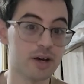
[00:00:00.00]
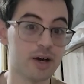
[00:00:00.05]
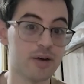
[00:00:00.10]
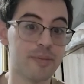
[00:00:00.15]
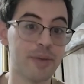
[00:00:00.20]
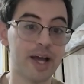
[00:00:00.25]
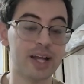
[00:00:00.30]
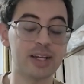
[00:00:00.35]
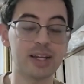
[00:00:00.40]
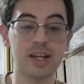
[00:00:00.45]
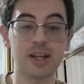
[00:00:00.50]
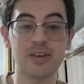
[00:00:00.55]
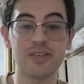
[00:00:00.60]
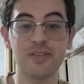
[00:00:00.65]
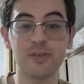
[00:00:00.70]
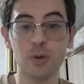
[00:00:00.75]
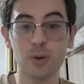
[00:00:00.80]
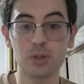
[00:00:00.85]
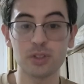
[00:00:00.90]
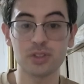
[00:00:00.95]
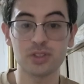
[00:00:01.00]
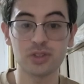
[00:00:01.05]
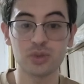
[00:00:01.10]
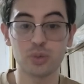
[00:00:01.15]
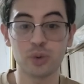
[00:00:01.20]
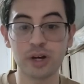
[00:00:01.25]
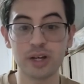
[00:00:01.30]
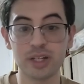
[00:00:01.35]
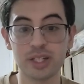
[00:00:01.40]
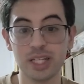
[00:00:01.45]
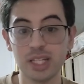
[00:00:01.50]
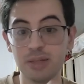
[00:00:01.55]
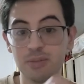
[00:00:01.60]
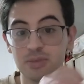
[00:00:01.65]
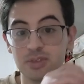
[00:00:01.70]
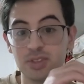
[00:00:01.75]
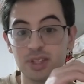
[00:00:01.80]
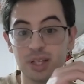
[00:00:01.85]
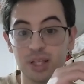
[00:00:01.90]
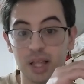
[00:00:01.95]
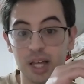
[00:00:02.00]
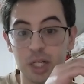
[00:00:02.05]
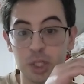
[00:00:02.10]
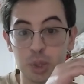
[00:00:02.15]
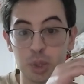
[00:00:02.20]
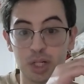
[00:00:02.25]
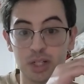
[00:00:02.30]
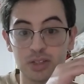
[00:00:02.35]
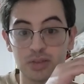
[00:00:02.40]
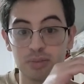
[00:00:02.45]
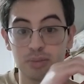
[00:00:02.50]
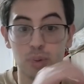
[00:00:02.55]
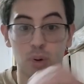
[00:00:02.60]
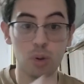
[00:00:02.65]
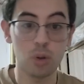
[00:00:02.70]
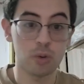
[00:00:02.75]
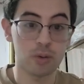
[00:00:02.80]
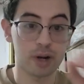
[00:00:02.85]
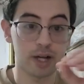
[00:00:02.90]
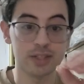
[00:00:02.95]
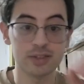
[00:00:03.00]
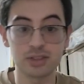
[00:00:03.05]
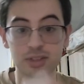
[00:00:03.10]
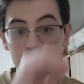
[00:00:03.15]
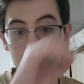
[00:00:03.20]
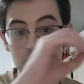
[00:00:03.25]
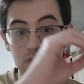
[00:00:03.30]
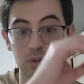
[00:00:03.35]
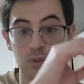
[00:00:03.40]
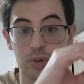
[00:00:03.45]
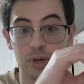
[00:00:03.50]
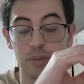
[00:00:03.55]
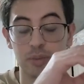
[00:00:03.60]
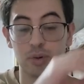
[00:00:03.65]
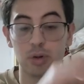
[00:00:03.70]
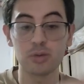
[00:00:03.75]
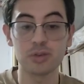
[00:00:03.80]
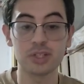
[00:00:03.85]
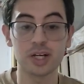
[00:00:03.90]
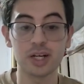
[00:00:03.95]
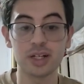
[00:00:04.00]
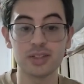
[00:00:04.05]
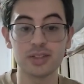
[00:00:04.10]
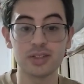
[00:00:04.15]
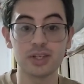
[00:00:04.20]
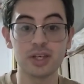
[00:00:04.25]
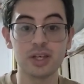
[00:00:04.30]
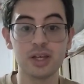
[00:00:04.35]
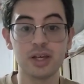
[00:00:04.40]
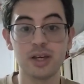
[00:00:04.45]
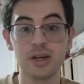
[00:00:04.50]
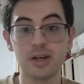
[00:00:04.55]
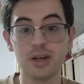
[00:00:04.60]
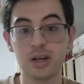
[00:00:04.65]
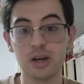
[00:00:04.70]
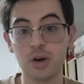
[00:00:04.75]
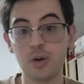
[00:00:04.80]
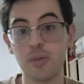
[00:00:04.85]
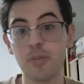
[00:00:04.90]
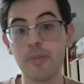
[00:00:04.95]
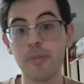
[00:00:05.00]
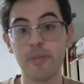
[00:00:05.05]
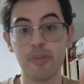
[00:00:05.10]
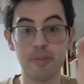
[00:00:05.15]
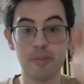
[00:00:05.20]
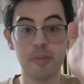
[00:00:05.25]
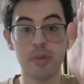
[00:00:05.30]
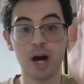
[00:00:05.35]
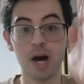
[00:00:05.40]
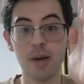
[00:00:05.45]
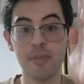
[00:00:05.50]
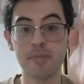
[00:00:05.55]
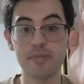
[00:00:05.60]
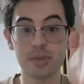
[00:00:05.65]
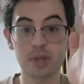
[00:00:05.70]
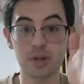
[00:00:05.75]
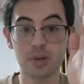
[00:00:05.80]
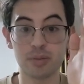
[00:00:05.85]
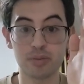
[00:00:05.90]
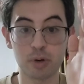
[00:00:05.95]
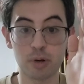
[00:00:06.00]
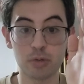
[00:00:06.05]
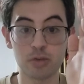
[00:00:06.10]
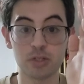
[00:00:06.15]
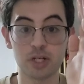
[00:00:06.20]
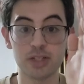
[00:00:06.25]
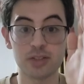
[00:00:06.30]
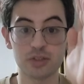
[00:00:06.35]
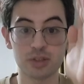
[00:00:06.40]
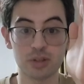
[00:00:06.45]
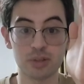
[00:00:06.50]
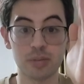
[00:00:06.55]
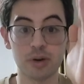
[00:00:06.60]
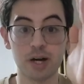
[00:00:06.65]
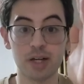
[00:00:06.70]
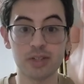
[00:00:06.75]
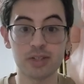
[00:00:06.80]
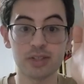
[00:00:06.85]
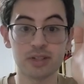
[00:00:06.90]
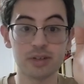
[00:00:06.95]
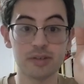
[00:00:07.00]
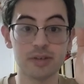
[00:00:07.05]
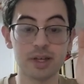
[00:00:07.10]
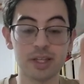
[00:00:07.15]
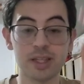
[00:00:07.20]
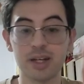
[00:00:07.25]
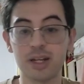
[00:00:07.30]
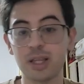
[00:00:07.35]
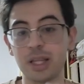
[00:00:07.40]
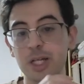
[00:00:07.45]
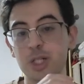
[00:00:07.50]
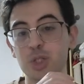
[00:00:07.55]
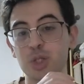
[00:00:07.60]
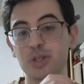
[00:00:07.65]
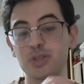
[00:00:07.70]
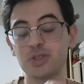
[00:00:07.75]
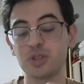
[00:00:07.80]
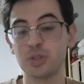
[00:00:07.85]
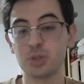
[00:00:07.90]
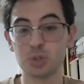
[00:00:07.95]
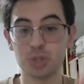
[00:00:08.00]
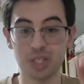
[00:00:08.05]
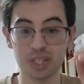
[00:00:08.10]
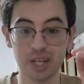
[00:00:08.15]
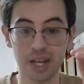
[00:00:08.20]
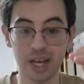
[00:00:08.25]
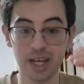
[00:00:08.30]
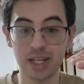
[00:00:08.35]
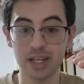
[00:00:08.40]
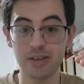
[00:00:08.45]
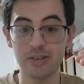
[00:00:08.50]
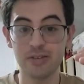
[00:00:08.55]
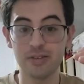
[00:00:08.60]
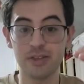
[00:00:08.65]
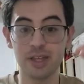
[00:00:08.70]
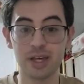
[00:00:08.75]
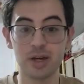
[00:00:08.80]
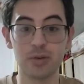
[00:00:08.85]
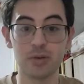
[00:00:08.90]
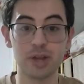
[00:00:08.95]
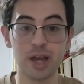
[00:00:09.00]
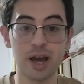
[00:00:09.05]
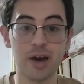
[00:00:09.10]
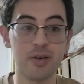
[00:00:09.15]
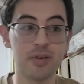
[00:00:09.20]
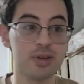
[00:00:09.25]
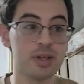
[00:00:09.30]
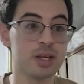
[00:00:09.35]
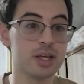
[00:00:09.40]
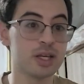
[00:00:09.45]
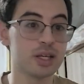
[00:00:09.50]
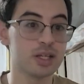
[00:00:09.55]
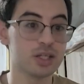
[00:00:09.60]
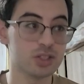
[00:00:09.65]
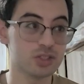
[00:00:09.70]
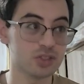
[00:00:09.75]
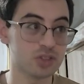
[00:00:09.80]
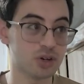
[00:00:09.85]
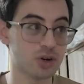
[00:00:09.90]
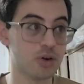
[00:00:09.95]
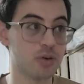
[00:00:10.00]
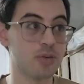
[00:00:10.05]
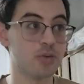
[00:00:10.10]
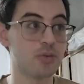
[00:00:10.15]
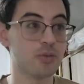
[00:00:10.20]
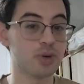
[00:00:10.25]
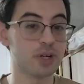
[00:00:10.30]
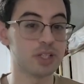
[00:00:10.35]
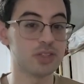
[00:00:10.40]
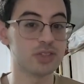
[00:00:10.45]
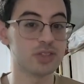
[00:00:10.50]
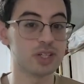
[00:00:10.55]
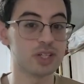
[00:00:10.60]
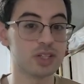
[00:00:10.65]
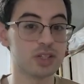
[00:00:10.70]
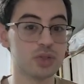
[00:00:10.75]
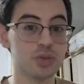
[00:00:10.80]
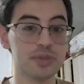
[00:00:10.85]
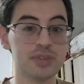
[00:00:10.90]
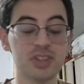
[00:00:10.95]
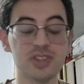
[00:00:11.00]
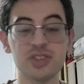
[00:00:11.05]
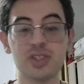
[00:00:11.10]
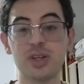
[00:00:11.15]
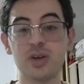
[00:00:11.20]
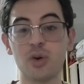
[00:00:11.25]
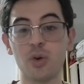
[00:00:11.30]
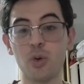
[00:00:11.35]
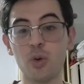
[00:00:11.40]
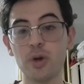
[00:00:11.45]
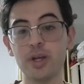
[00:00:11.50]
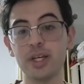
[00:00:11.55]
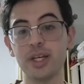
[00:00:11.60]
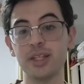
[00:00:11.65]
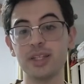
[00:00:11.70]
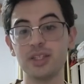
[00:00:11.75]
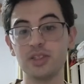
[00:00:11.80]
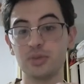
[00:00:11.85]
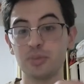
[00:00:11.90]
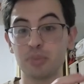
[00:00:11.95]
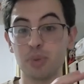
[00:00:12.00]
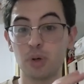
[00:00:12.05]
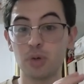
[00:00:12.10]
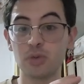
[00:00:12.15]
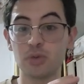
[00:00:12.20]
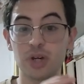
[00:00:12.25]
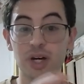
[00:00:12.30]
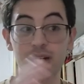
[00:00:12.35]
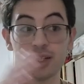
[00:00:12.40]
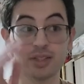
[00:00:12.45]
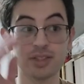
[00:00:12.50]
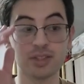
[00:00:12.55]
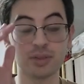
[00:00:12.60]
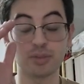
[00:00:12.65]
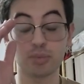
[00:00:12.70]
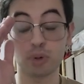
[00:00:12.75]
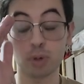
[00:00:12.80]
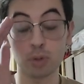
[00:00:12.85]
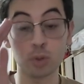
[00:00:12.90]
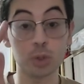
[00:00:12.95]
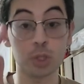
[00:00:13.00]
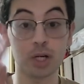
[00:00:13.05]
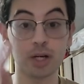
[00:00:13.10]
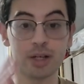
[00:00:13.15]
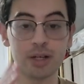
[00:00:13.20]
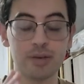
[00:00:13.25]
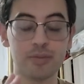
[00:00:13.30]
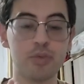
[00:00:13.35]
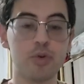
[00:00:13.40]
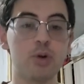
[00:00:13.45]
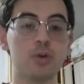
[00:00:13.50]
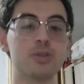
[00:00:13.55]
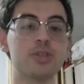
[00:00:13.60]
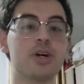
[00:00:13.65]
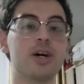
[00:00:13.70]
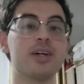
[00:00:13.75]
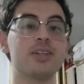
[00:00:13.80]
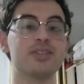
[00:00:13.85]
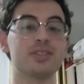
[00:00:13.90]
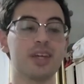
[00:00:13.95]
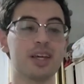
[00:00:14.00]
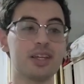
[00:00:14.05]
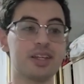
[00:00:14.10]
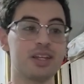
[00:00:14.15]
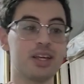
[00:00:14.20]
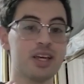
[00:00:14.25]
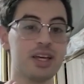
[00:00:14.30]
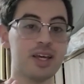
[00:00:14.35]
magnetic force is what keeps the electrons polarized in a certain way. Protons go up, they're protons, so they're positive, and then electrons are usually negative, they go down. So what he's going to do is he's going to orient these protons and